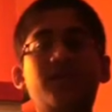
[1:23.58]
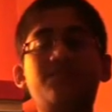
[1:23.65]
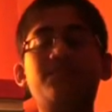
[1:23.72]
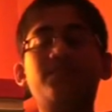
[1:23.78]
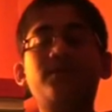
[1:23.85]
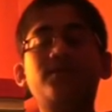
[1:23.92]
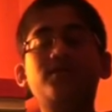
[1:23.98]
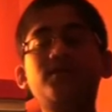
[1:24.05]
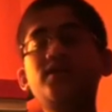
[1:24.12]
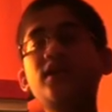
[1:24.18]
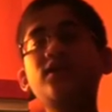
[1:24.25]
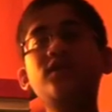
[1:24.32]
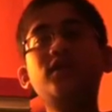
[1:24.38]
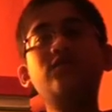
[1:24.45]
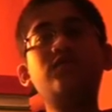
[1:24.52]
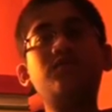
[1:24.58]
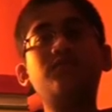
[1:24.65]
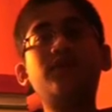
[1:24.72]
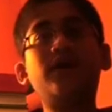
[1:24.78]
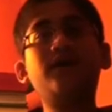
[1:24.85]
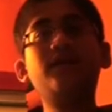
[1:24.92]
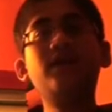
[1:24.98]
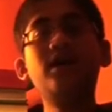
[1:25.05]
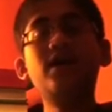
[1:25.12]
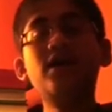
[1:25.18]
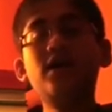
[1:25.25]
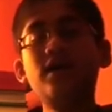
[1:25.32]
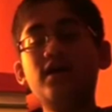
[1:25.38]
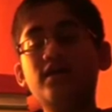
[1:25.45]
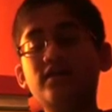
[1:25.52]
for them, decided to give them that.
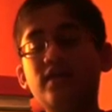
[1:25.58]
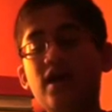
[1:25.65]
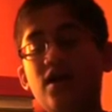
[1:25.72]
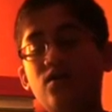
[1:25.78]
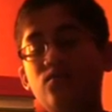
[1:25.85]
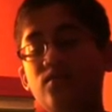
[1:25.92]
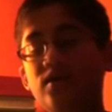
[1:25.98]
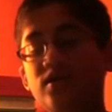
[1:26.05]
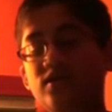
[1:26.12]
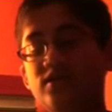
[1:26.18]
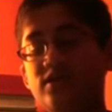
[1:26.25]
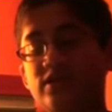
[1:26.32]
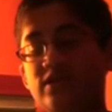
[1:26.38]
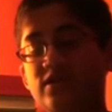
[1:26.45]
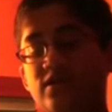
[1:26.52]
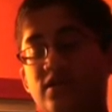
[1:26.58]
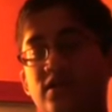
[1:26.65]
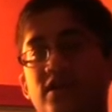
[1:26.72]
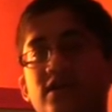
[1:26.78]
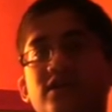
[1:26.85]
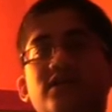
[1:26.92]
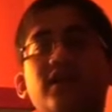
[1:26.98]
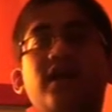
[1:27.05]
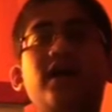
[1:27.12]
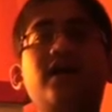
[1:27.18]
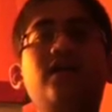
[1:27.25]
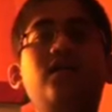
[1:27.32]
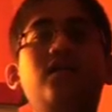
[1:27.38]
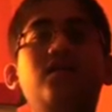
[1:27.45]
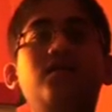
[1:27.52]
And that was
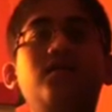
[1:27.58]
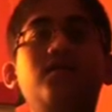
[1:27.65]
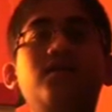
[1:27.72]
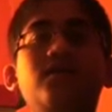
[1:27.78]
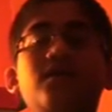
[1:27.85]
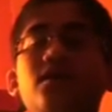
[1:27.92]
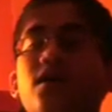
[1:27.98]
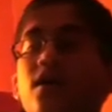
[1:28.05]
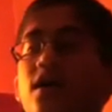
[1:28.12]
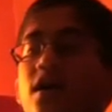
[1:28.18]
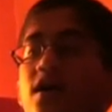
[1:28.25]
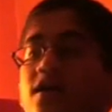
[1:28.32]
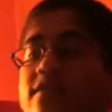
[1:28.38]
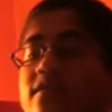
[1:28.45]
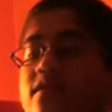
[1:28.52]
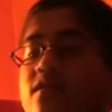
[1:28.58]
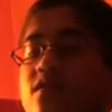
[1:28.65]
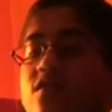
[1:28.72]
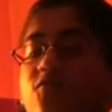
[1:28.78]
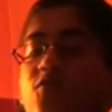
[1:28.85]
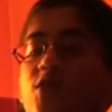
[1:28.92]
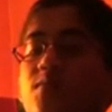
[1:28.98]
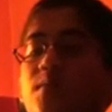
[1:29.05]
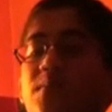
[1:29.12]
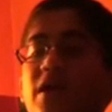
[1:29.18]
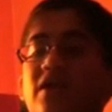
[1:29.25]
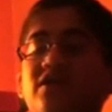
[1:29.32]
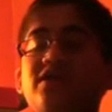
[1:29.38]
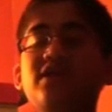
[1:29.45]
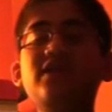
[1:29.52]
Israel. And the former
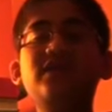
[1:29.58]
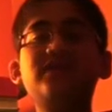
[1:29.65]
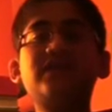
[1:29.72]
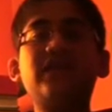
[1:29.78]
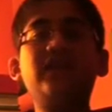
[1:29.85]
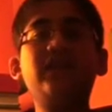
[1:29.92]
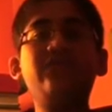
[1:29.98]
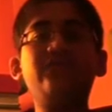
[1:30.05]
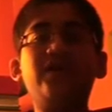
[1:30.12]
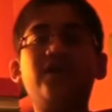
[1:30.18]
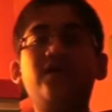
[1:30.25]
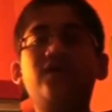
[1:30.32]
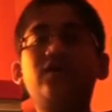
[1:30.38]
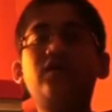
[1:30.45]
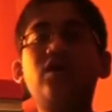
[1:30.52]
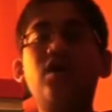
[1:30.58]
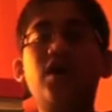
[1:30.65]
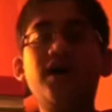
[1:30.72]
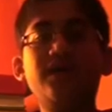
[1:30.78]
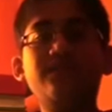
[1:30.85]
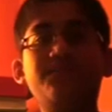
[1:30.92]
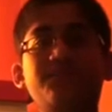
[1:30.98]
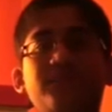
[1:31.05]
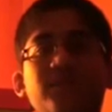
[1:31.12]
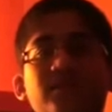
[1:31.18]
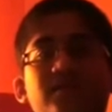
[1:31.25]
Palestinians that lived there got